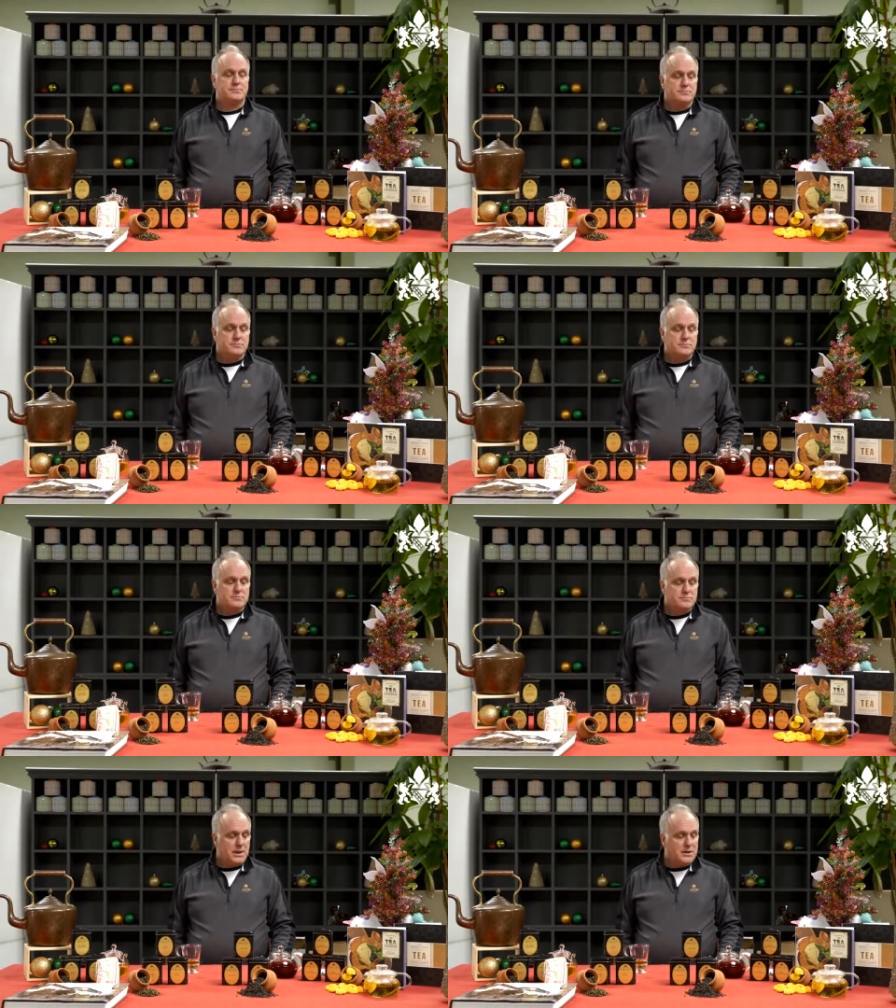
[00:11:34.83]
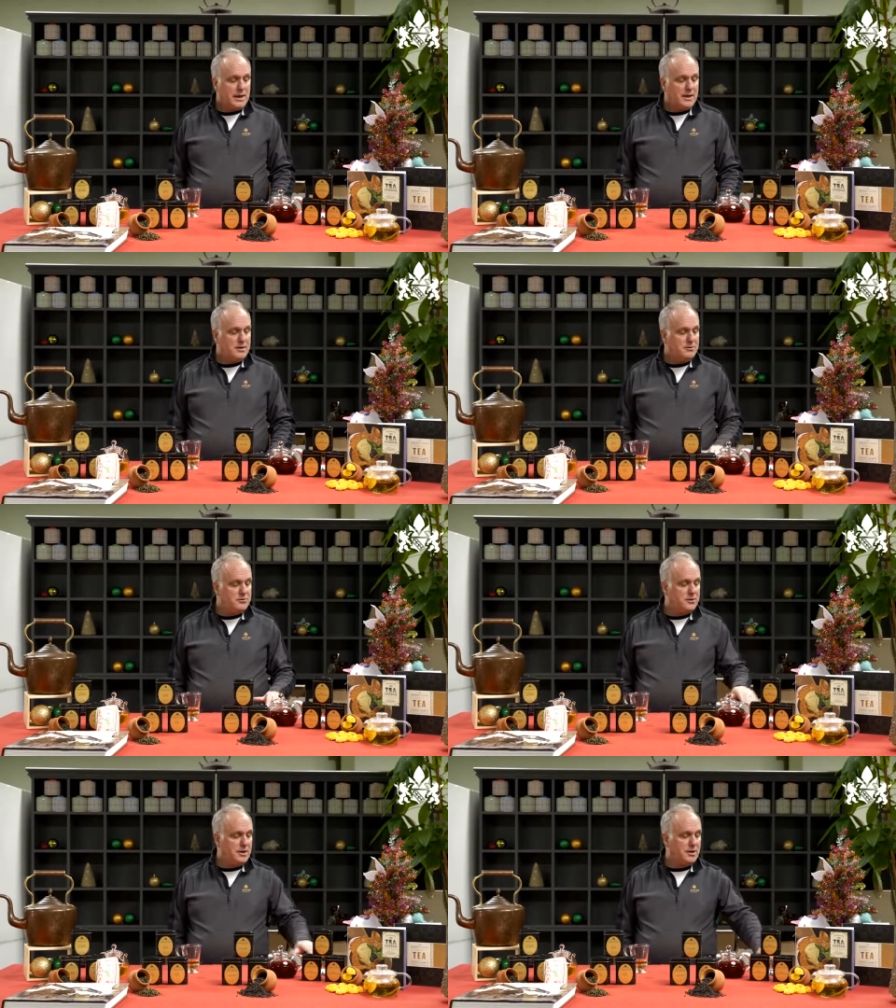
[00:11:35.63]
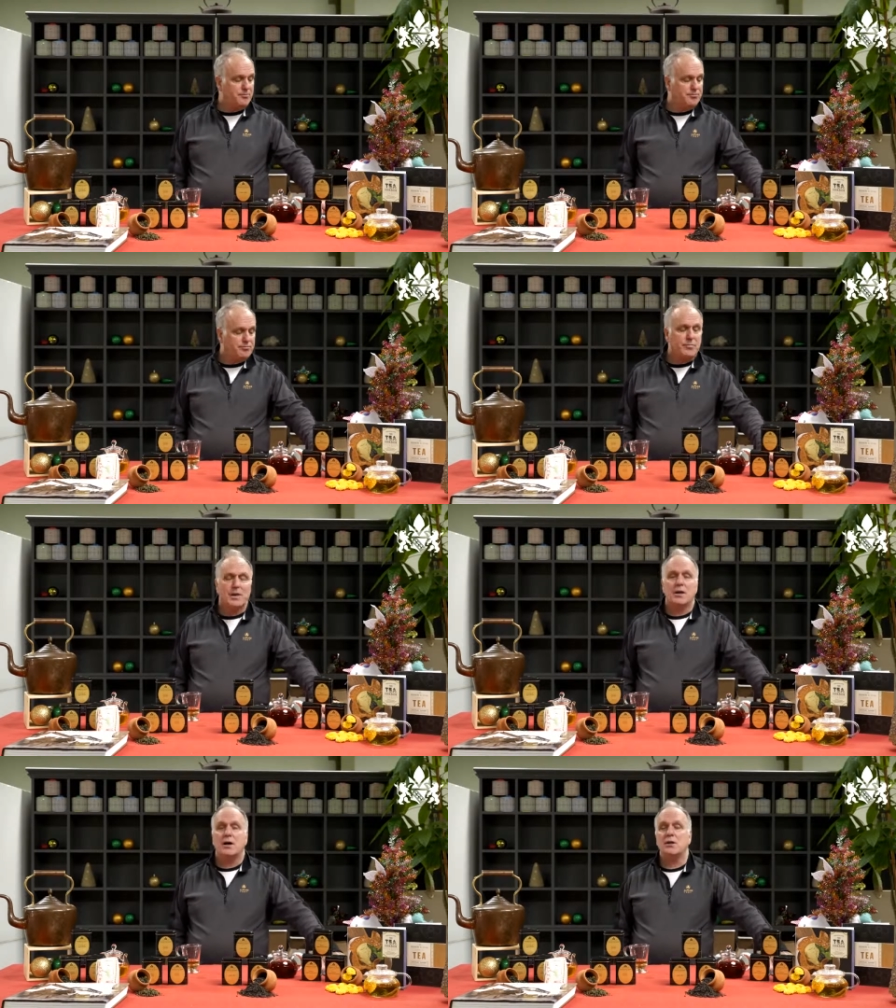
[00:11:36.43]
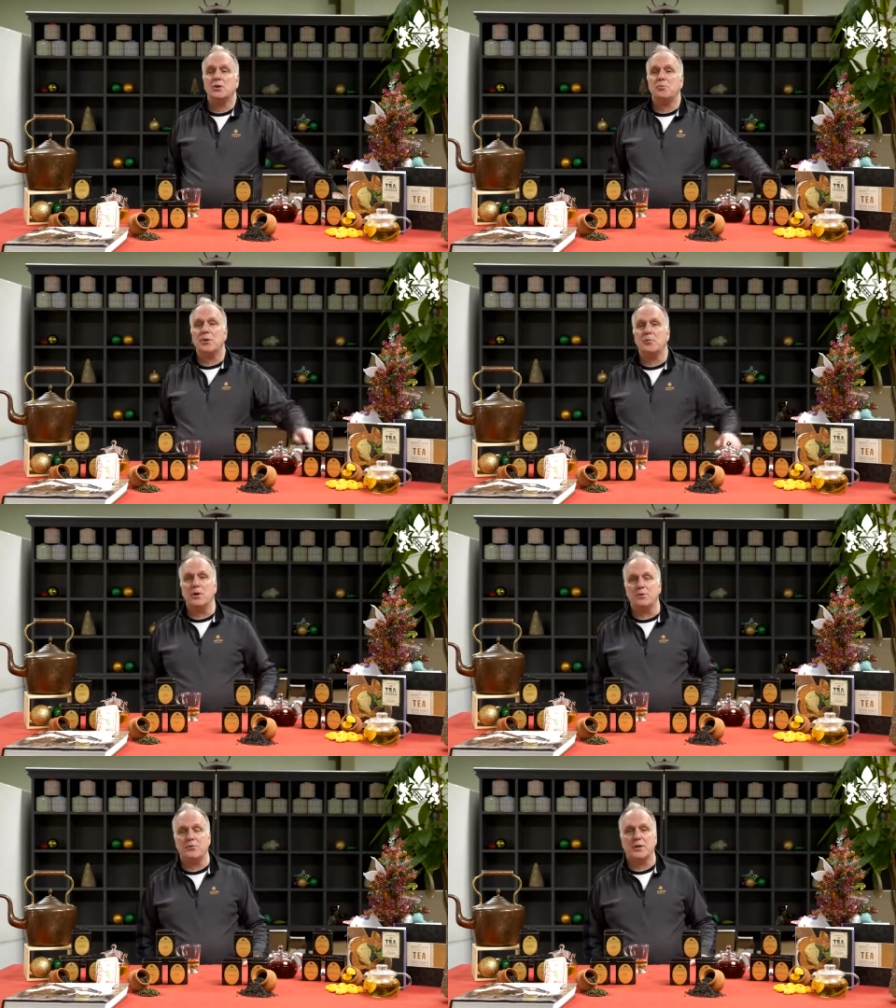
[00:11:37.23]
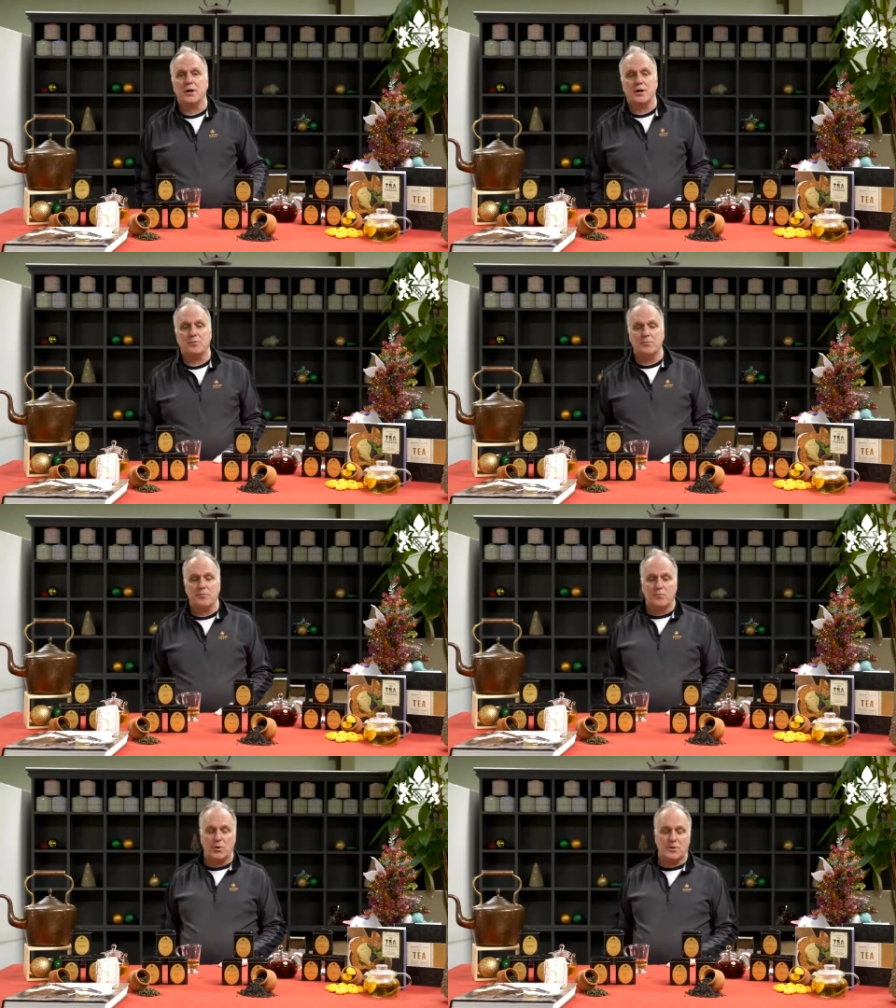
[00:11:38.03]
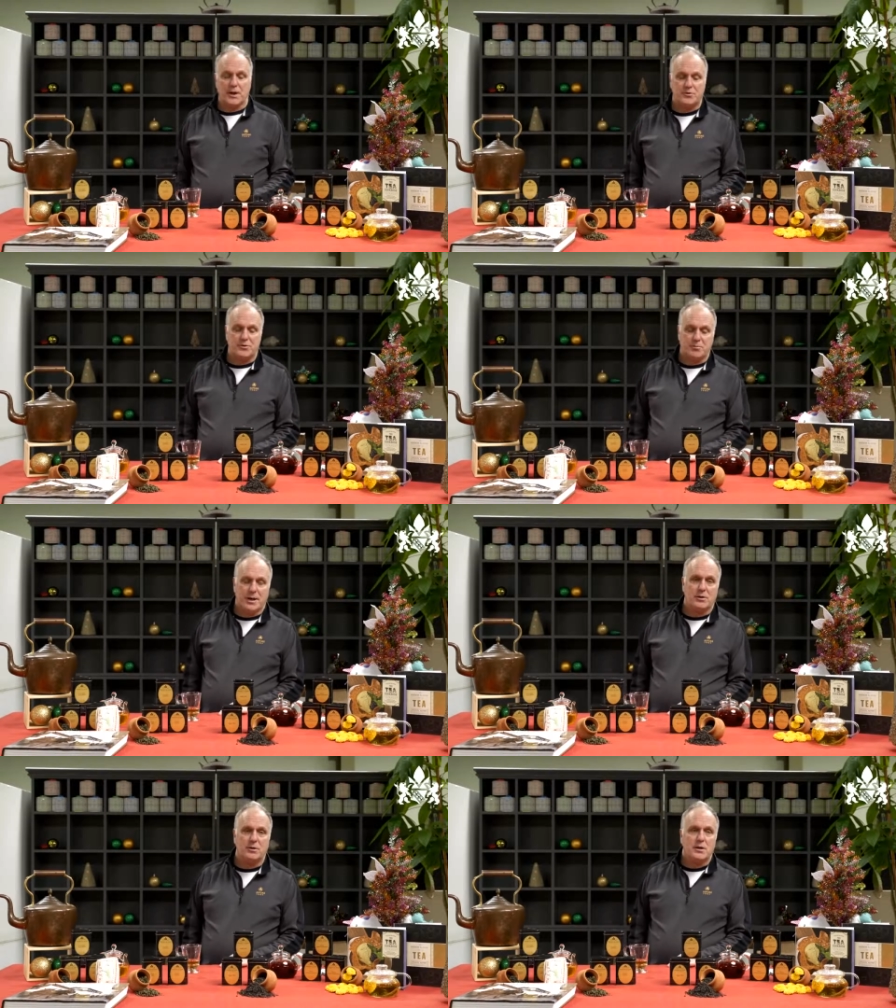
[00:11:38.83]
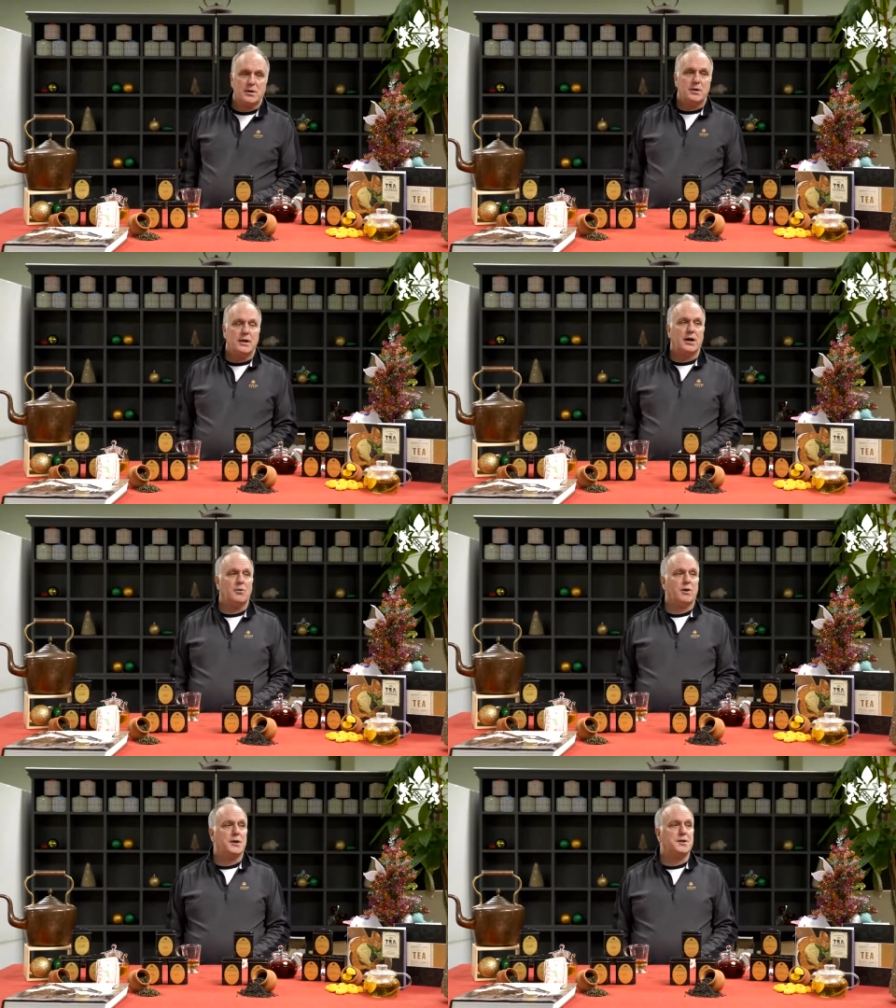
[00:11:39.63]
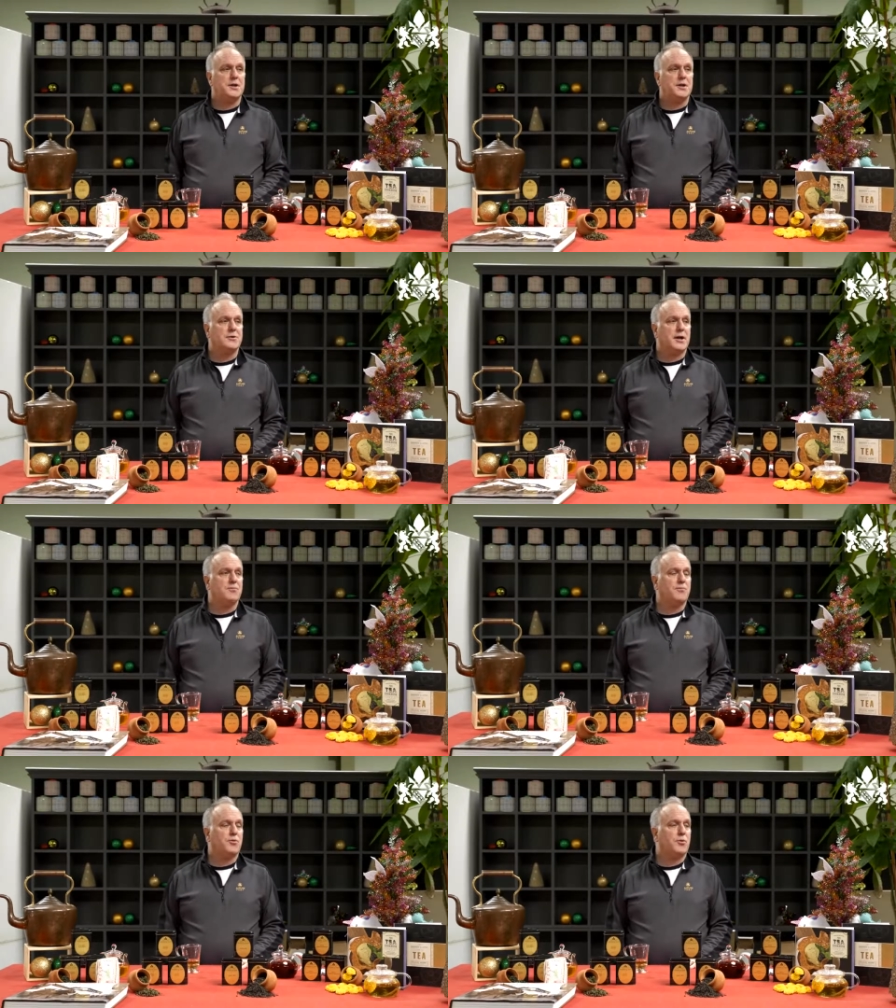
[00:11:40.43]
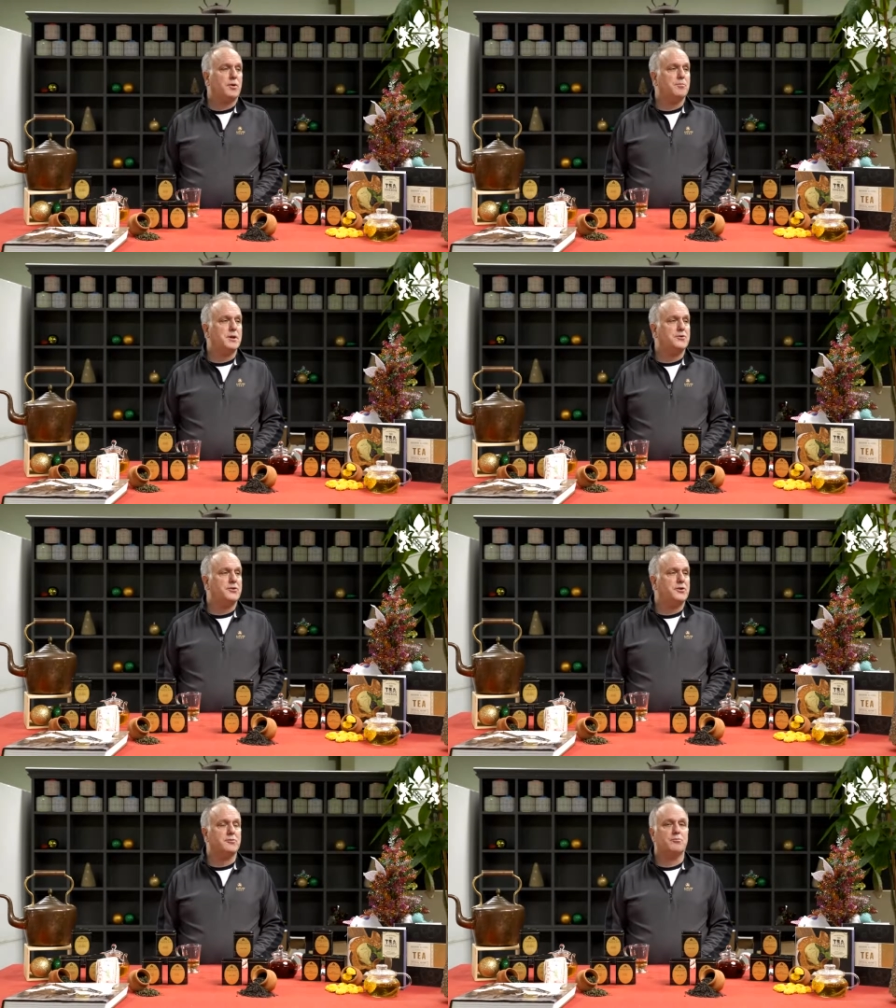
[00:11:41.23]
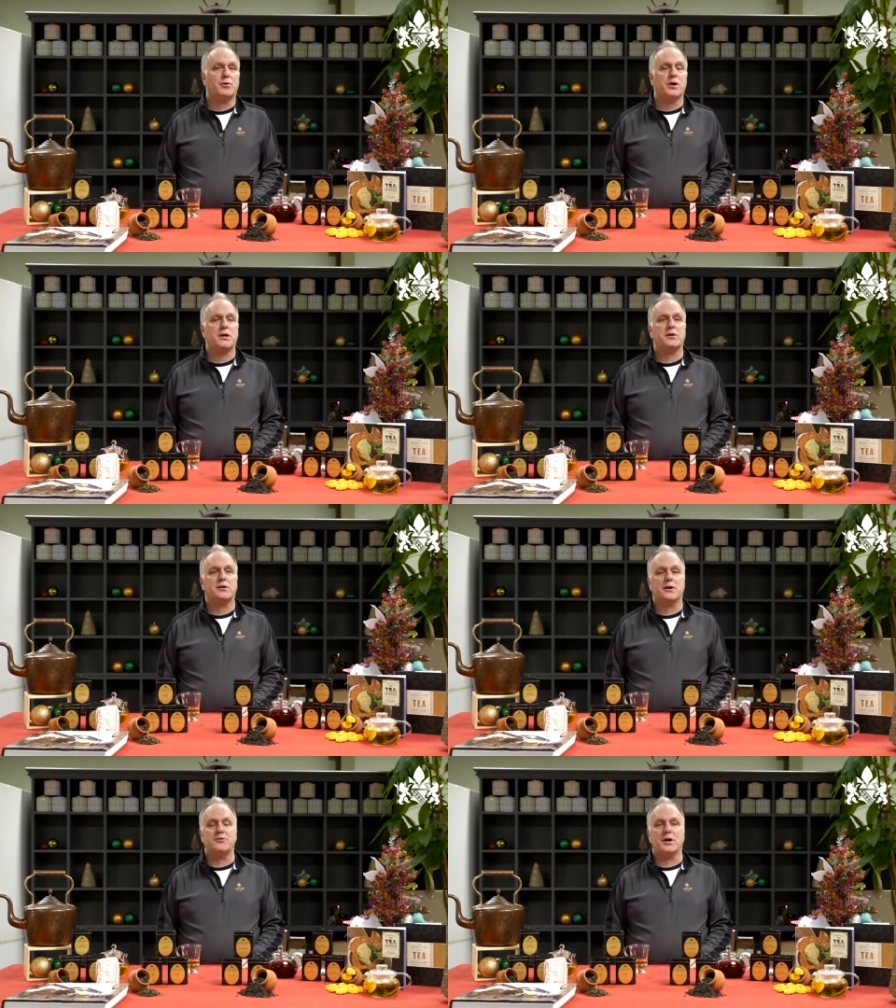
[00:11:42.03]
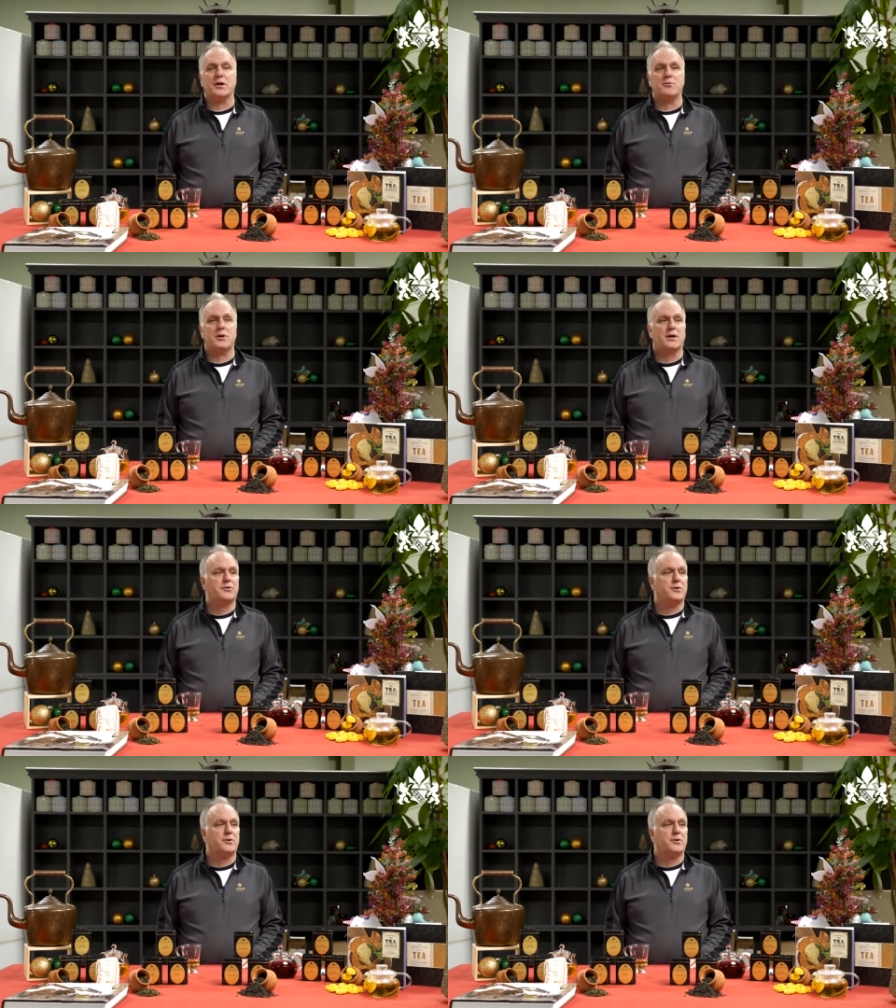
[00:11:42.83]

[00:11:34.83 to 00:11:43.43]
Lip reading: that is a little bit what that's about. Now, I think it's time for a mid-season break. Yeah, John, we got some.